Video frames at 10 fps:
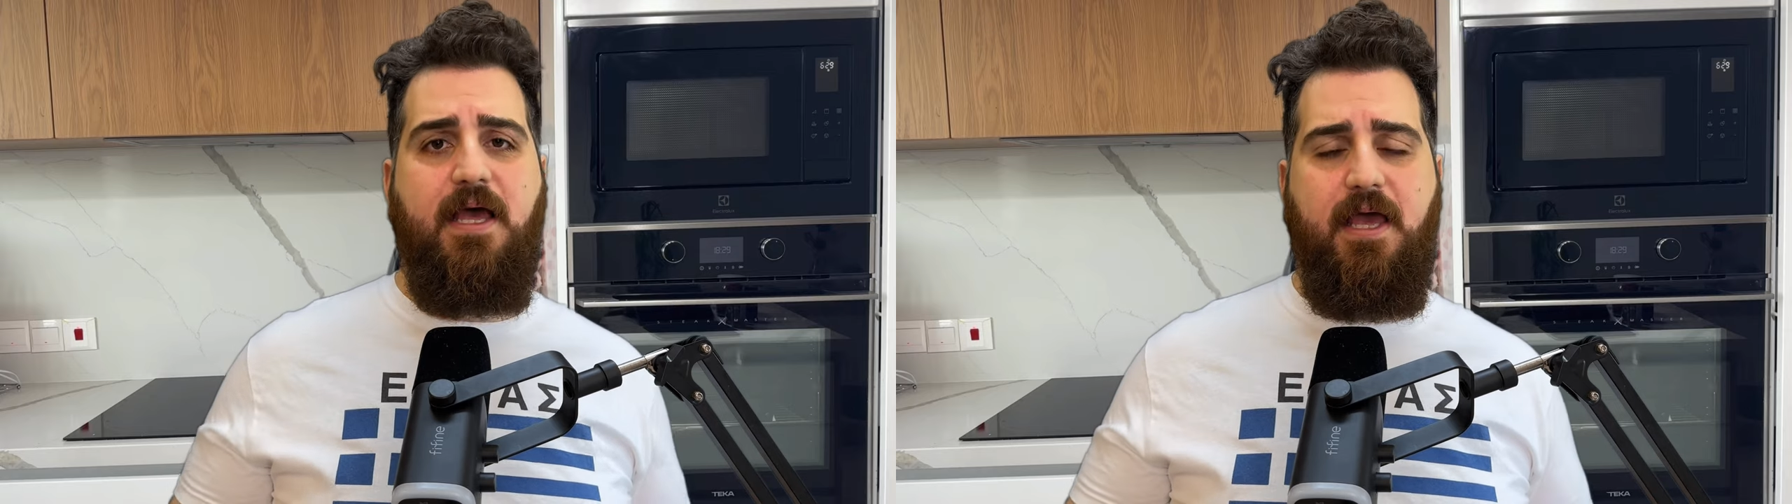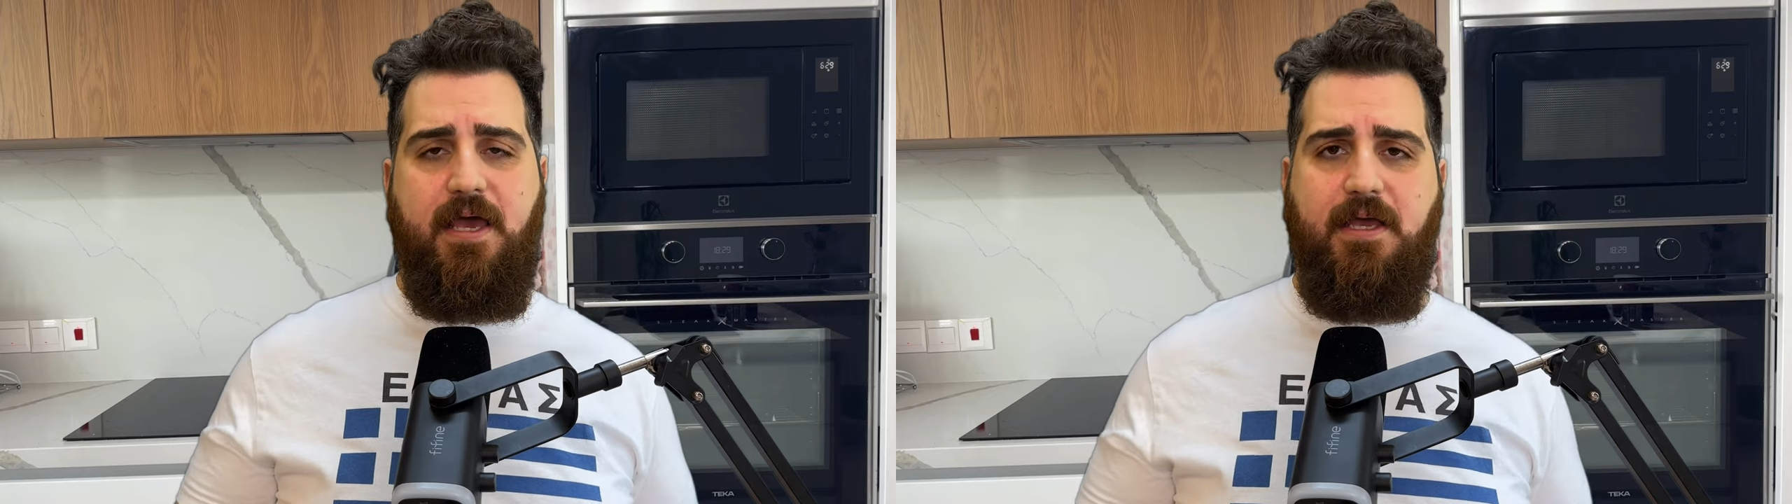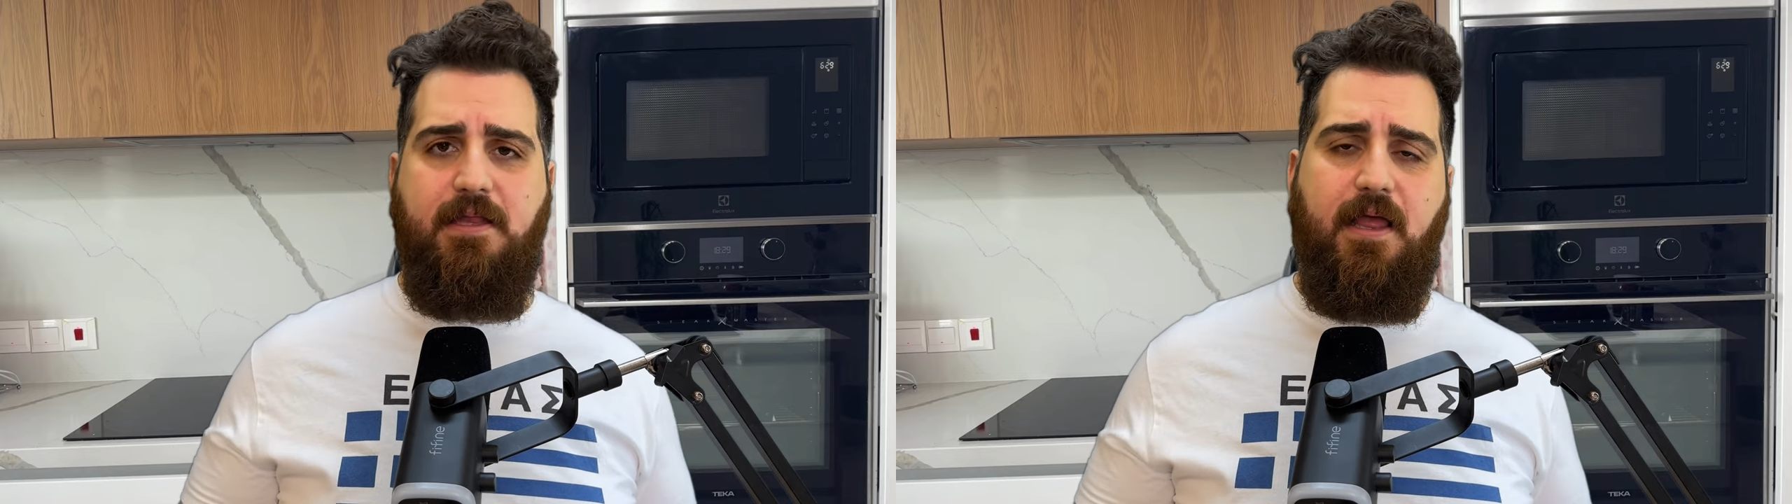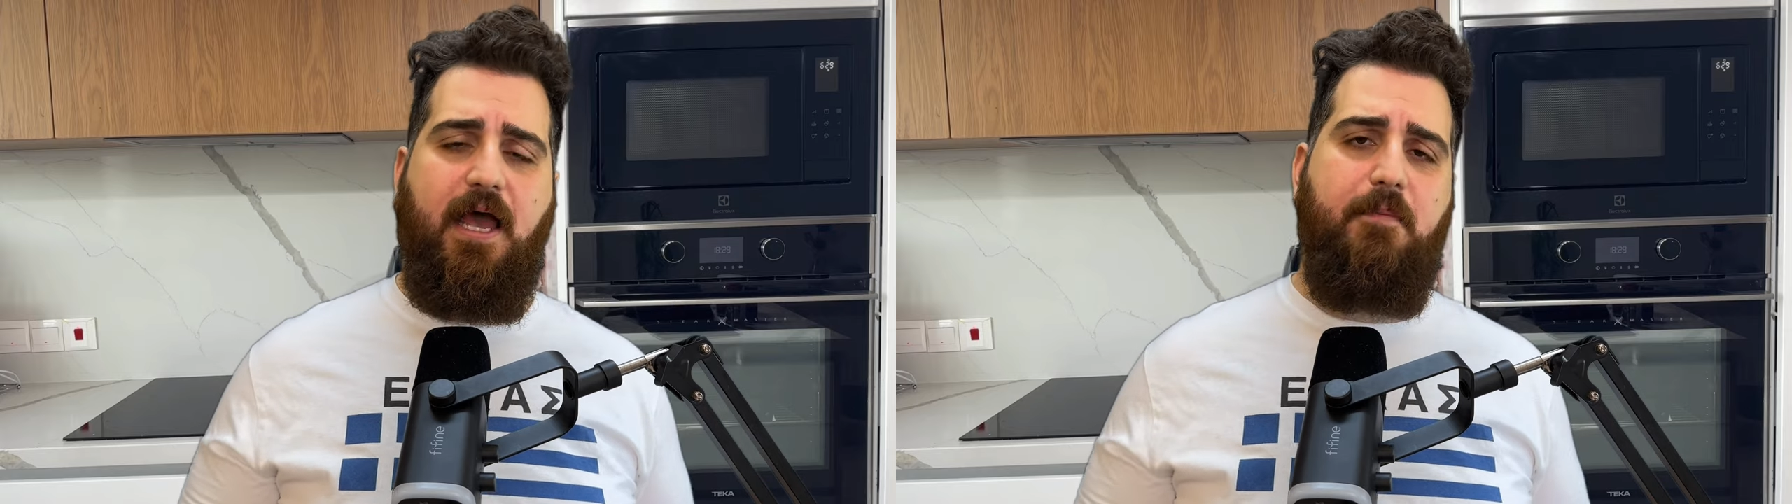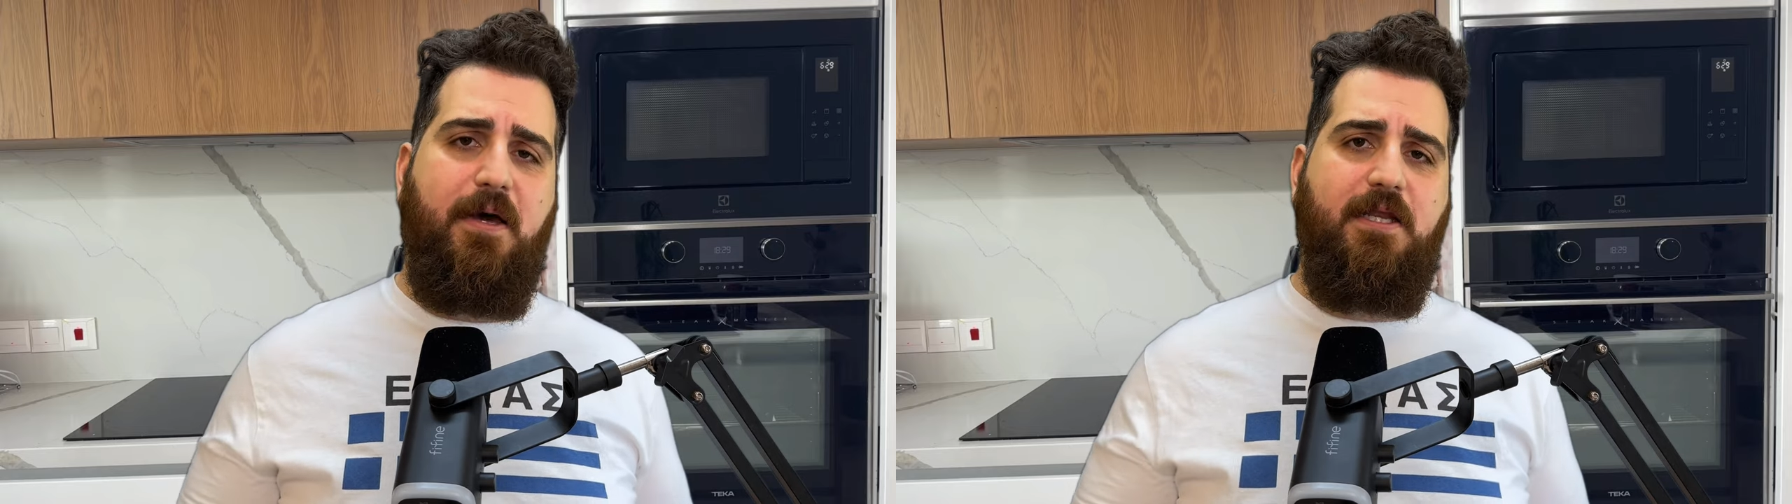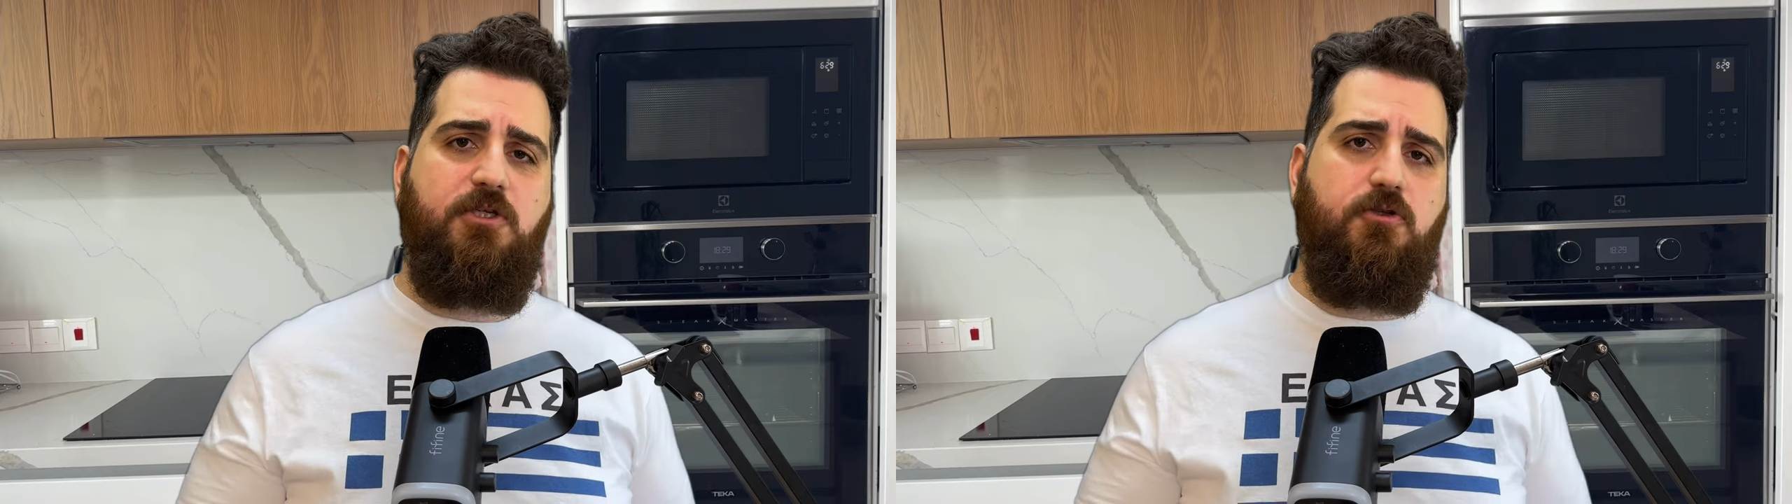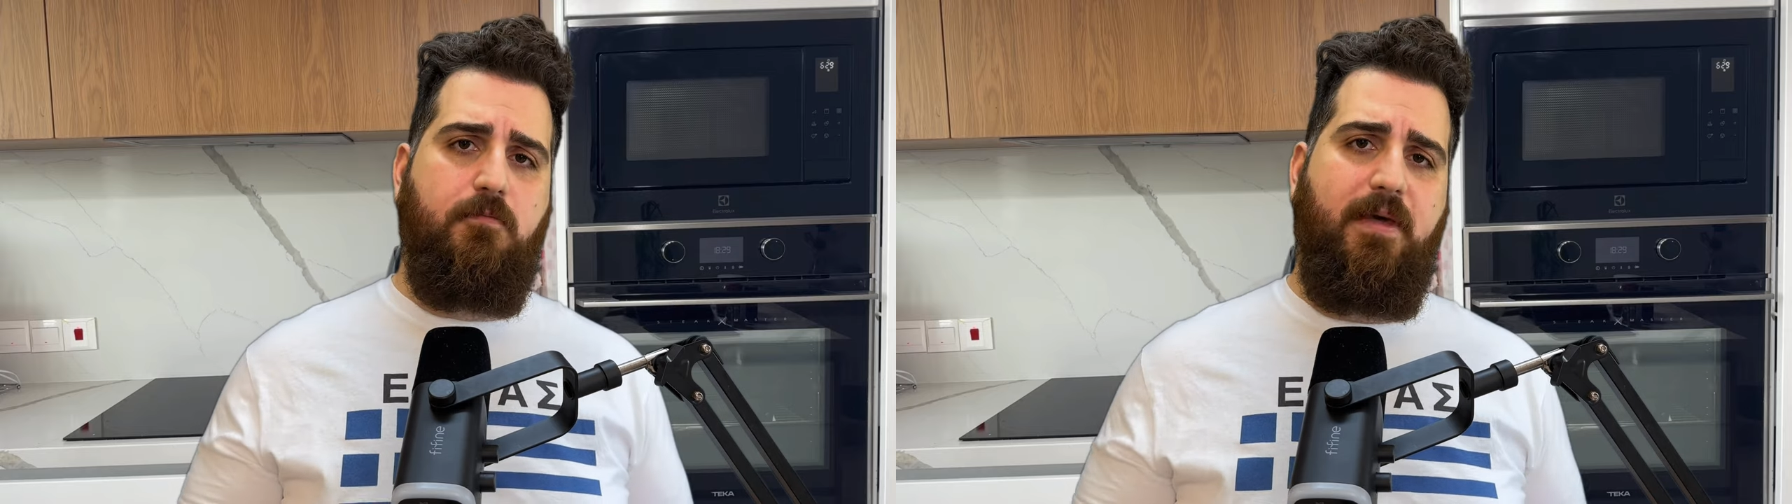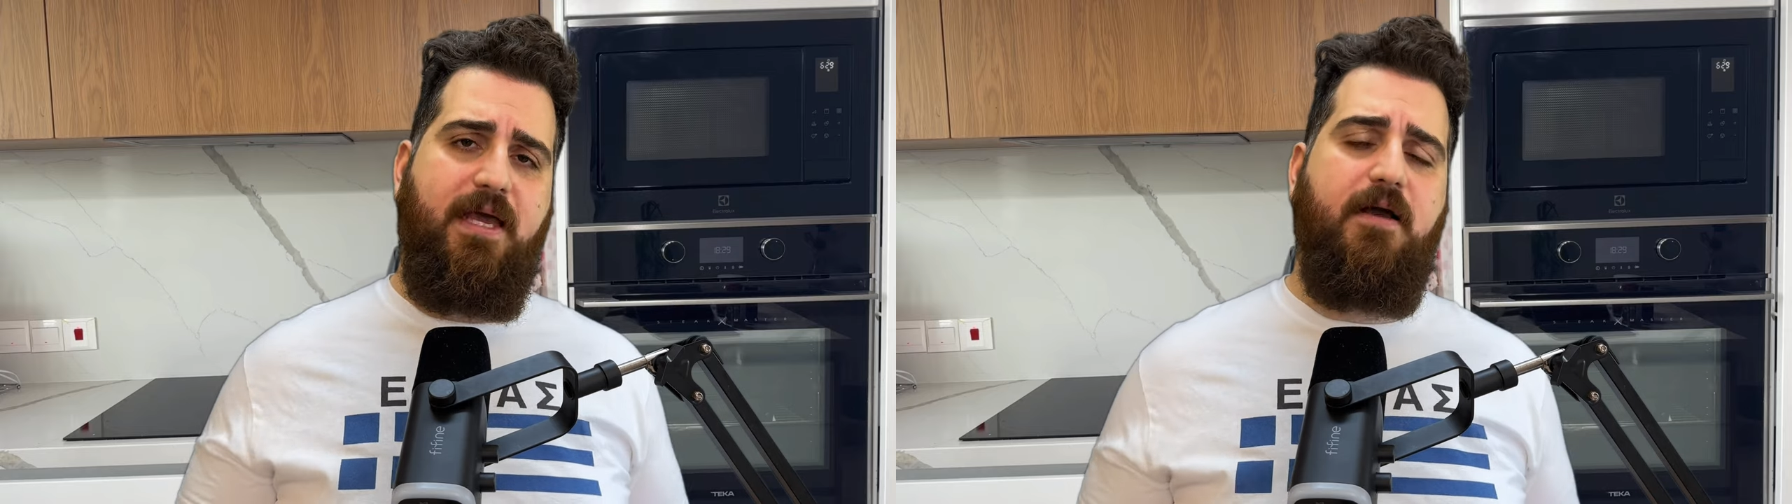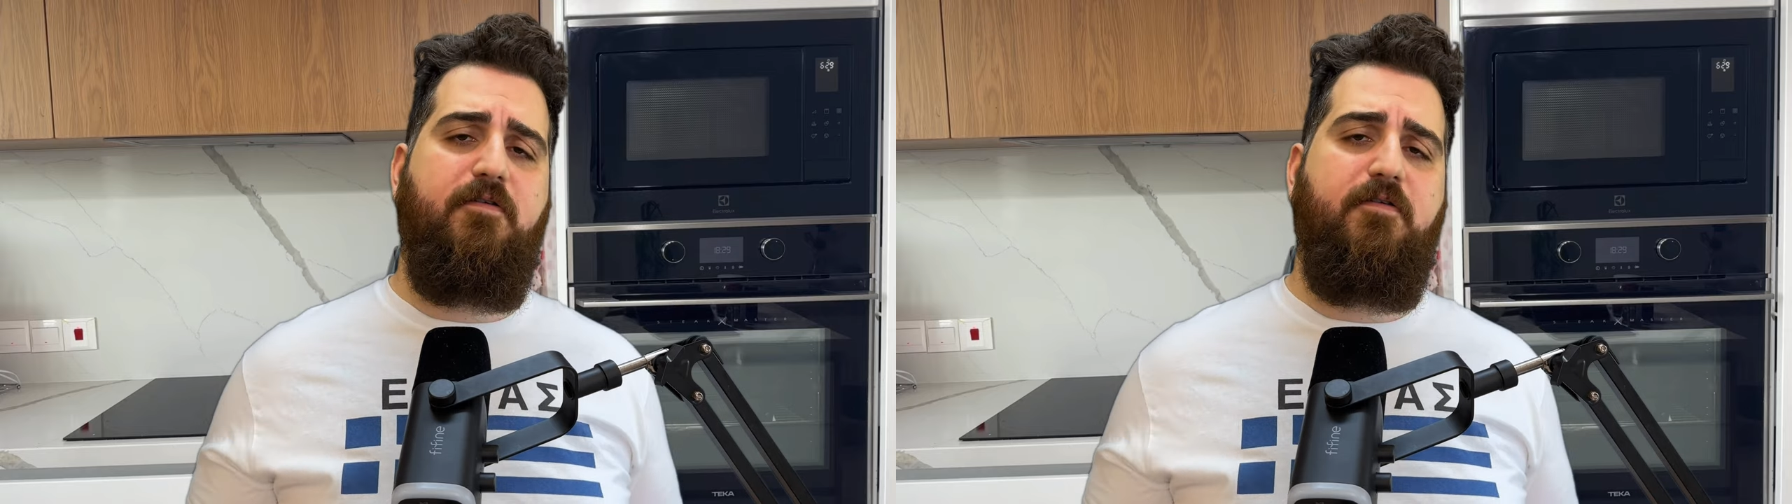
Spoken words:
and I managed to make